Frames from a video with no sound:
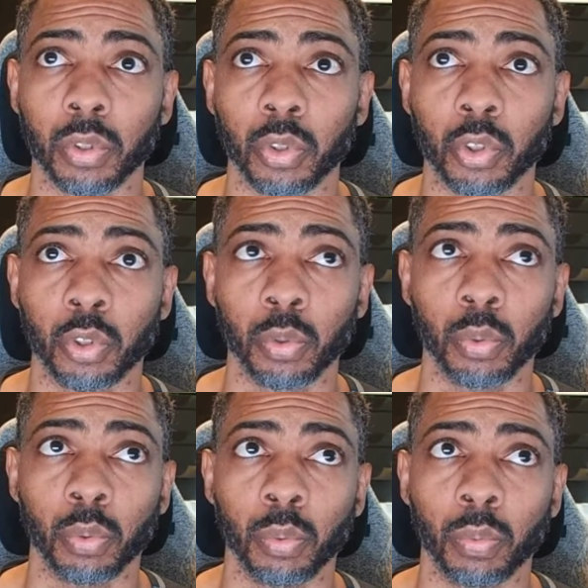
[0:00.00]

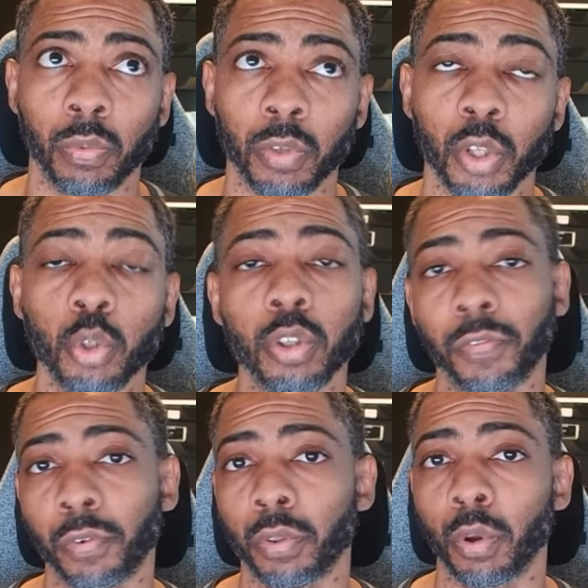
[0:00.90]
to they'll use it
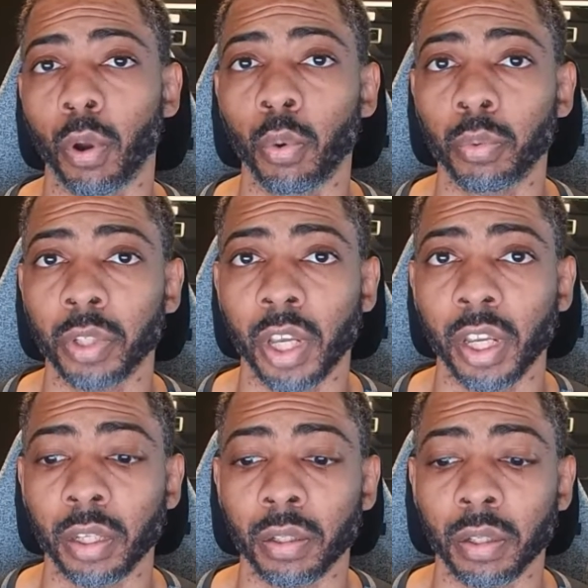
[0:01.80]
for their own
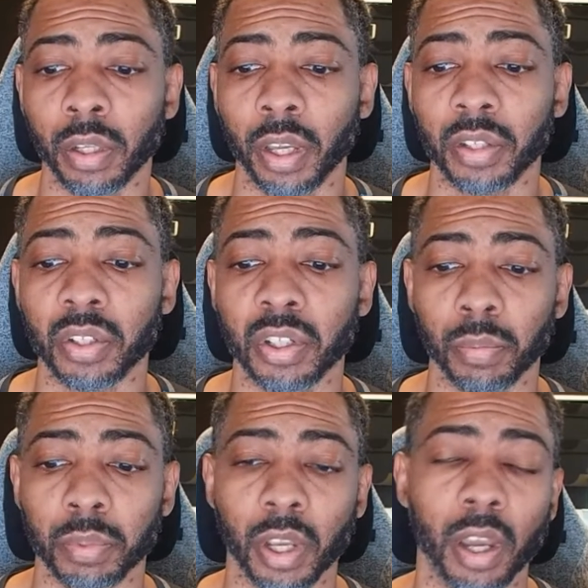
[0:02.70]
gain and
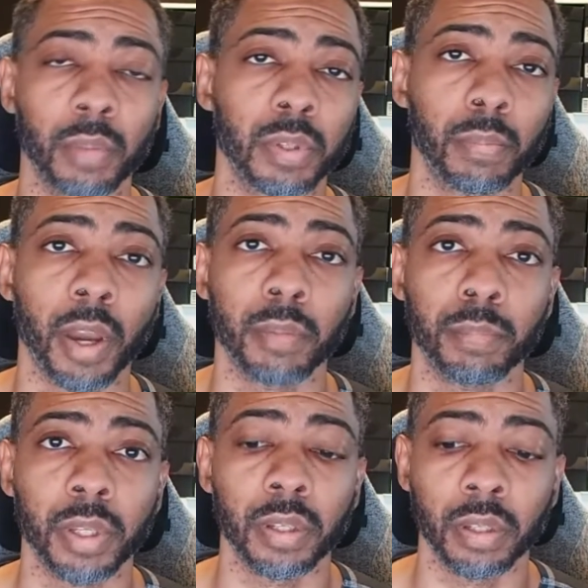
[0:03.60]
sometimes it might
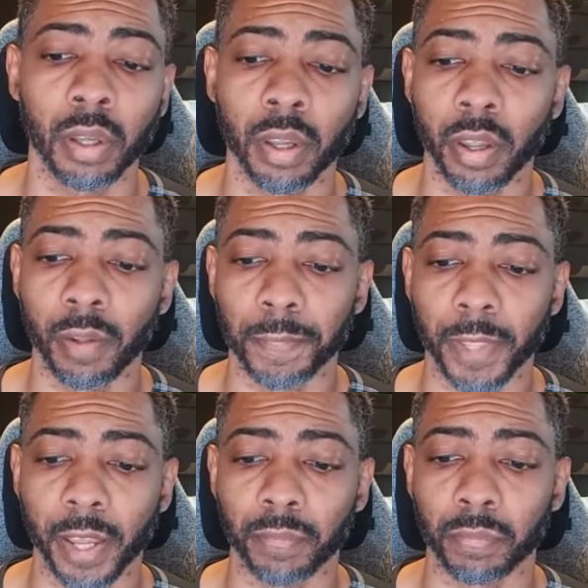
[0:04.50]
be
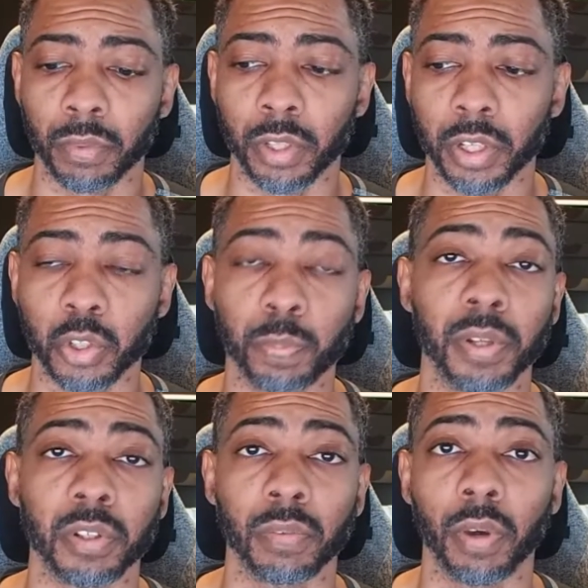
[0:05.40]
at the
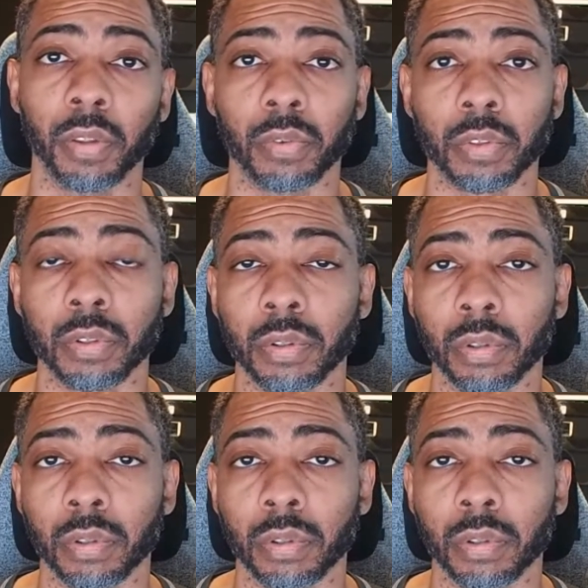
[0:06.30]
expense of others